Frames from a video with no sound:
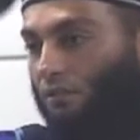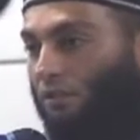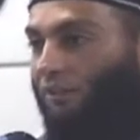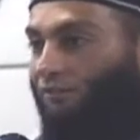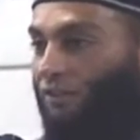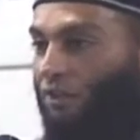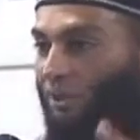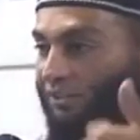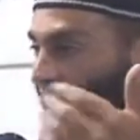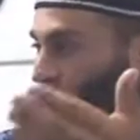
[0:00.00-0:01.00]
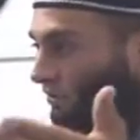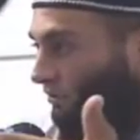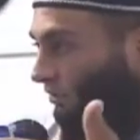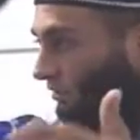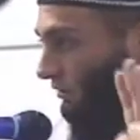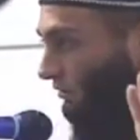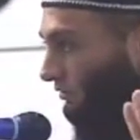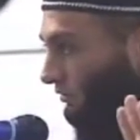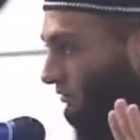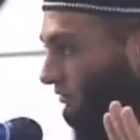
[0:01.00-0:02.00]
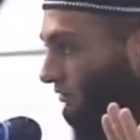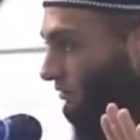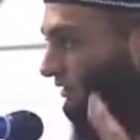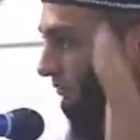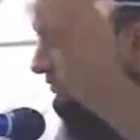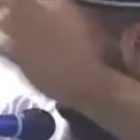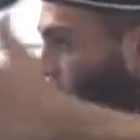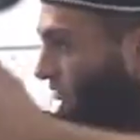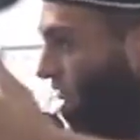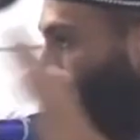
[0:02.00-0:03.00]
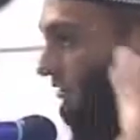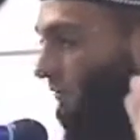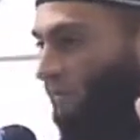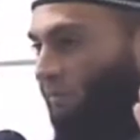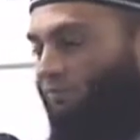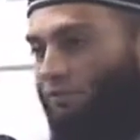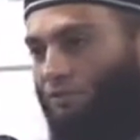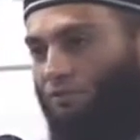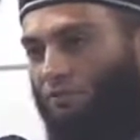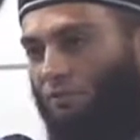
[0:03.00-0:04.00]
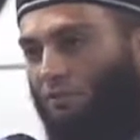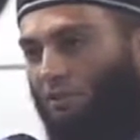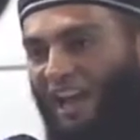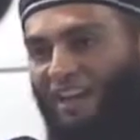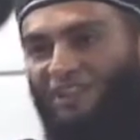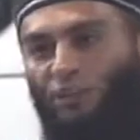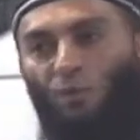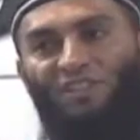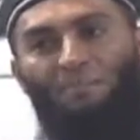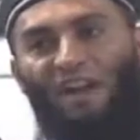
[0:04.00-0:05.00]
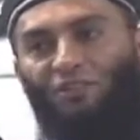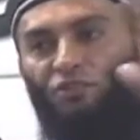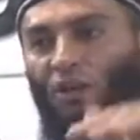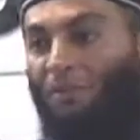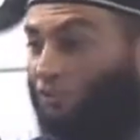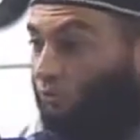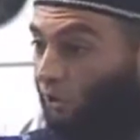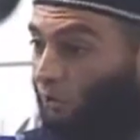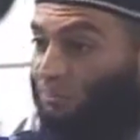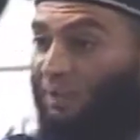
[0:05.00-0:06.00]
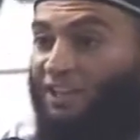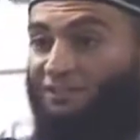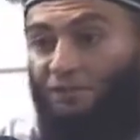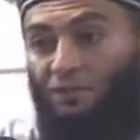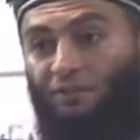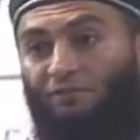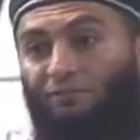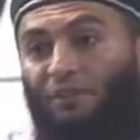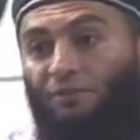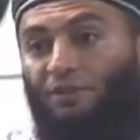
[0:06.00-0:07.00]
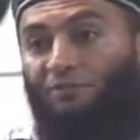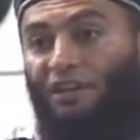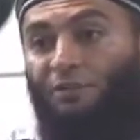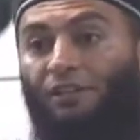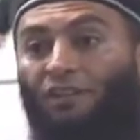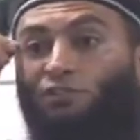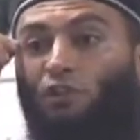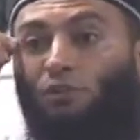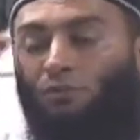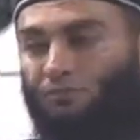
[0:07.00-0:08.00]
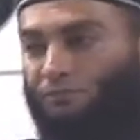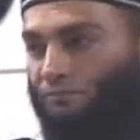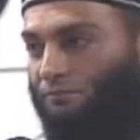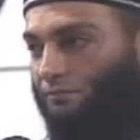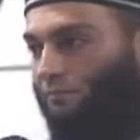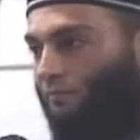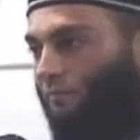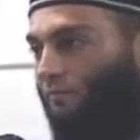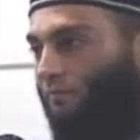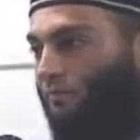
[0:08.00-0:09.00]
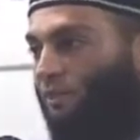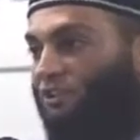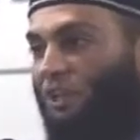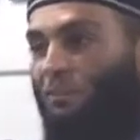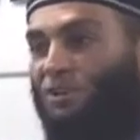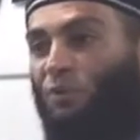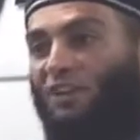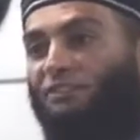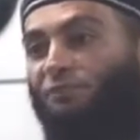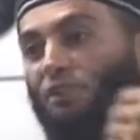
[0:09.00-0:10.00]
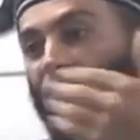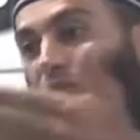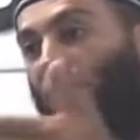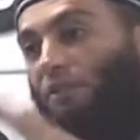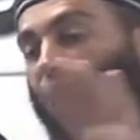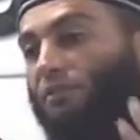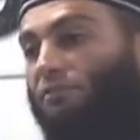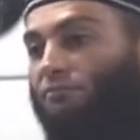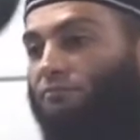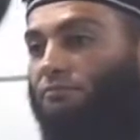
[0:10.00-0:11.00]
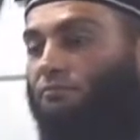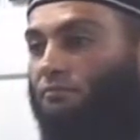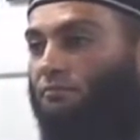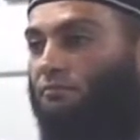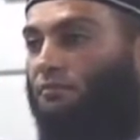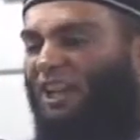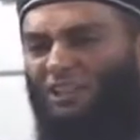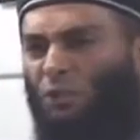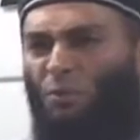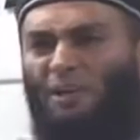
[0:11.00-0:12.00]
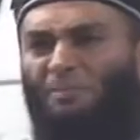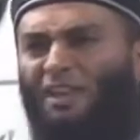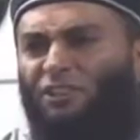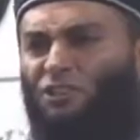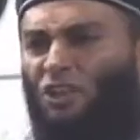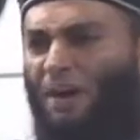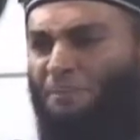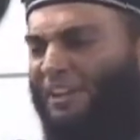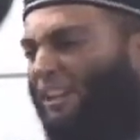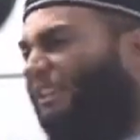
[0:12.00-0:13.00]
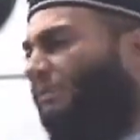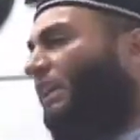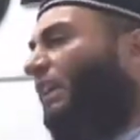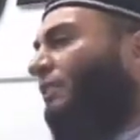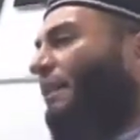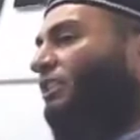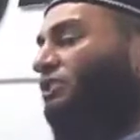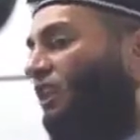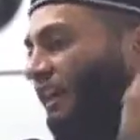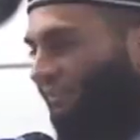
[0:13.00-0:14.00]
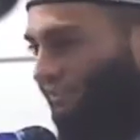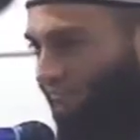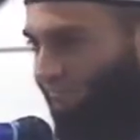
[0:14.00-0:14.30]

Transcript: if you are waiting for the toilet, someone's in the toilet, someone's before you, and they're doing their major job. It's gross, but it's very, very, very logical. Someone's waiting for the toilet. He's doing a major job. You can smell it from outside,